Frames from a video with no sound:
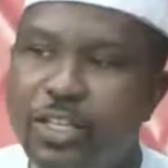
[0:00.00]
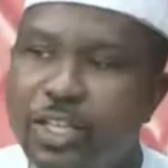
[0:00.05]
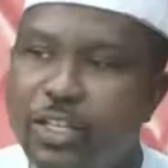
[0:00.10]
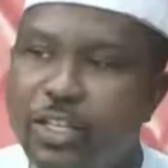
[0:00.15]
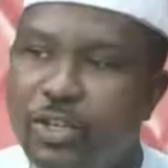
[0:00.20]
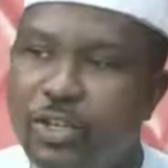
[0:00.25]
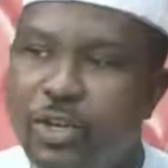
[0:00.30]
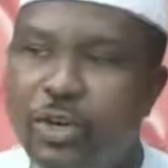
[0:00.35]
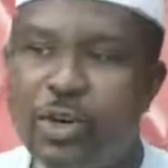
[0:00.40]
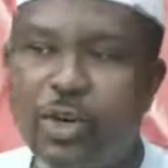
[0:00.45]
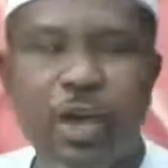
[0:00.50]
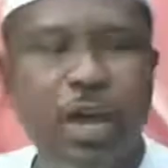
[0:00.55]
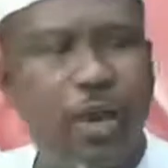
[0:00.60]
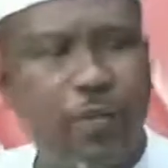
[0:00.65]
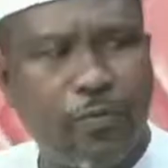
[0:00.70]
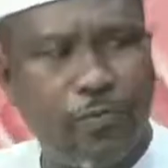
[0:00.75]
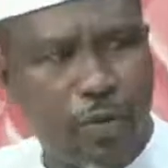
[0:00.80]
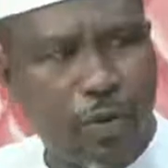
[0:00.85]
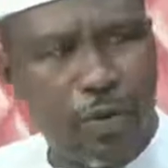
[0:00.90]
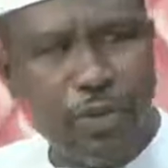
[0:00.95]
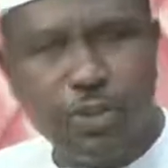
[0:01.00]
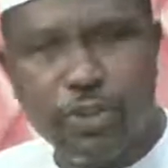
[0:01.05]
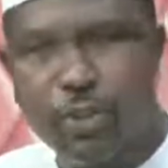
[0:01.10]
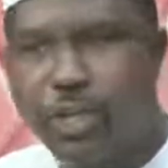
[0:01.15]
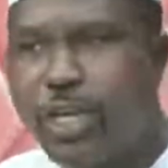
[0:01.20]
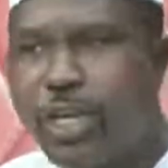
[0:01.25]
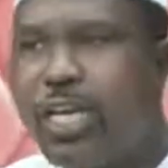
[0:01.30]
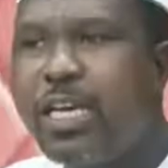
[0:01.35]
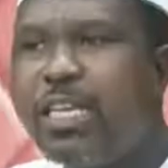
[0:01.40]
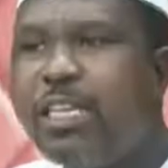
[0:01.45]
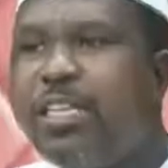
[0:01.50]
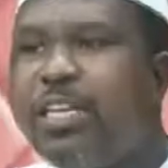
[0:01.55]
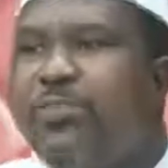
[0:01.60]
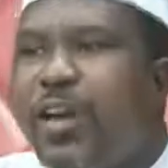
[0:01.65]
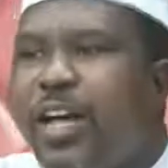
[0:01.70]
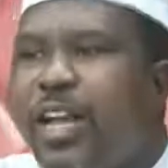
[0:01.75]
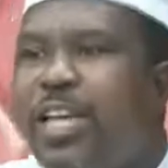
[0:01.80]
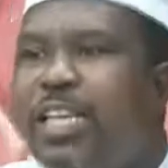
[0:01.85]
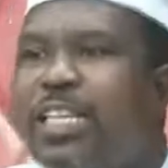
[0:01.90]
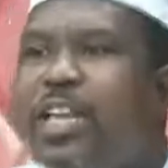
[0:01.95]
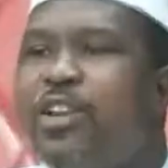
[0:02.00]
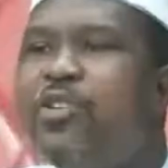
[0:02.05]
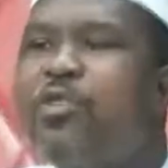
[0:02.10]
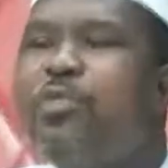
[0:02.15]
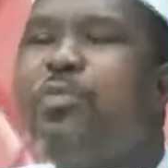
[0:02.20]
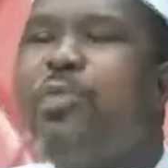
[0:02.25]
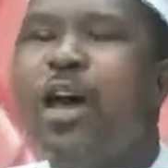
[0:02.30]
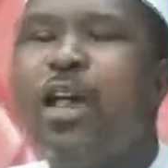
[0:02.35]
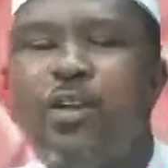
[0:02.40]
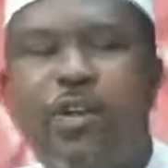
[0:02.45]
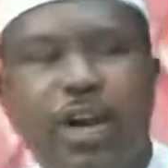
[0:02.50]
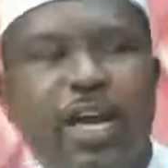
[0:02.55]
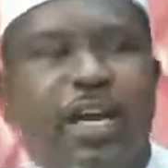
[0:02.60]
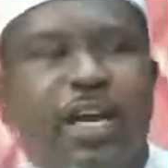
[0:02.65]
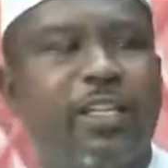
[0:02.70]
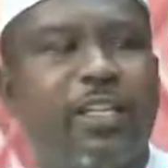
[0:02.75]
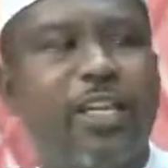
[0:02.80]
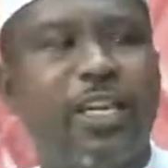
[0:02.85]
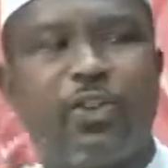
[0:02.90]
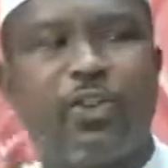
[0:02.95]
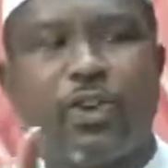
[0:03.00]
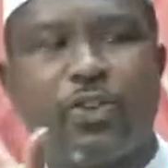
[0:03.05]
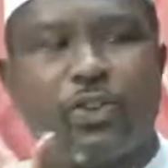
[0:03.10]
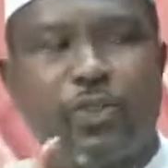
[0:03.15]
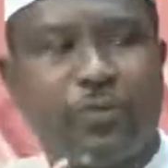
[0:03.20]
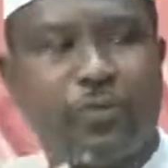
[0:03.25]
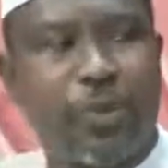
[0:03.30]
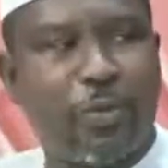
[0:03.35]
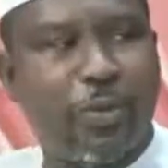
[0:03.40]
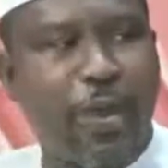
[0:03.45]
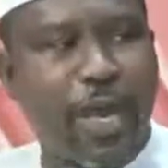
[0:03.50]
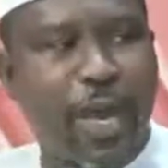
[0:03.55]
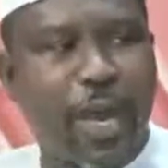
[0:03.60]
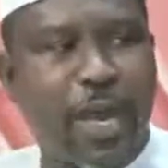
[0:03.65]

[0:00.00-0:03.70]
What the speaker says: of course, the fact that a Nobel laureate is also from here,